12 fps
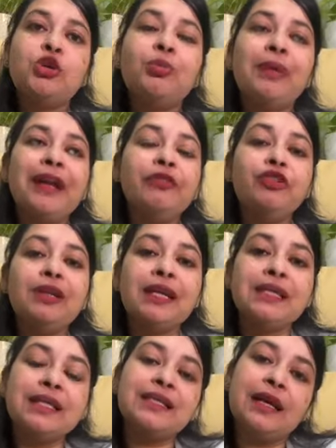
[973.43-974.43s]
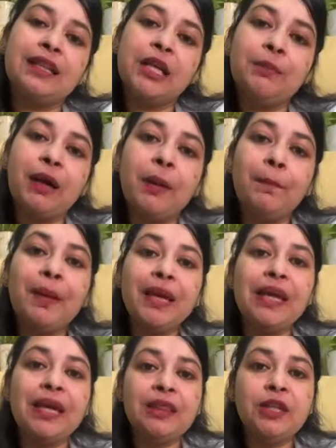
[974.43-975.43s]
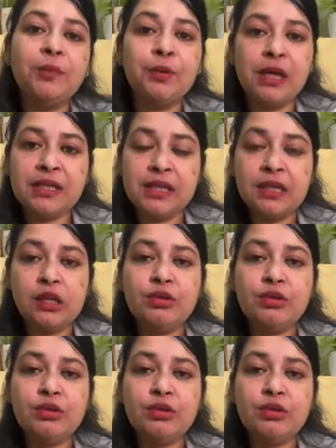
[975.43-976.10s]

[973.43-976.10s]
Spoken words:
So mindfulness is nothing but being in the present.